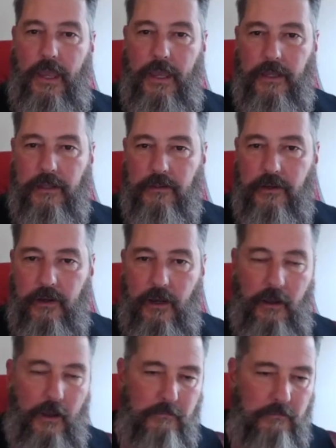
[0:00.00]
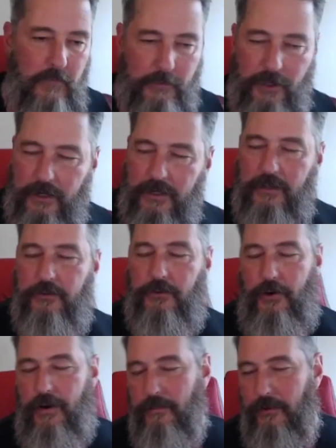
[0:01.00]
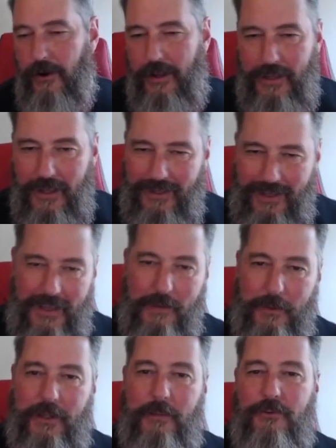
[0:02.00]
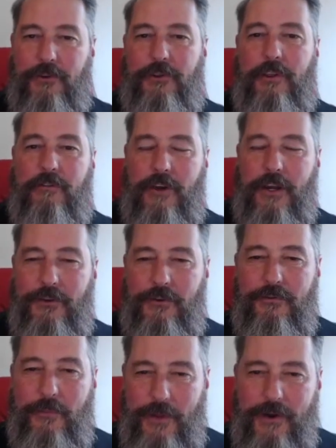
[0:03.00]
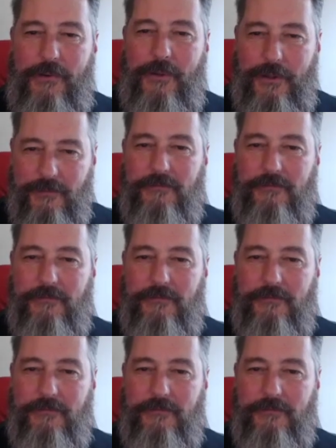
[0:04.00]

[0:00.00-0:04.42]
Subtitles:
and I'm not an Instagram guy, but I'm sure they'll find you from there. But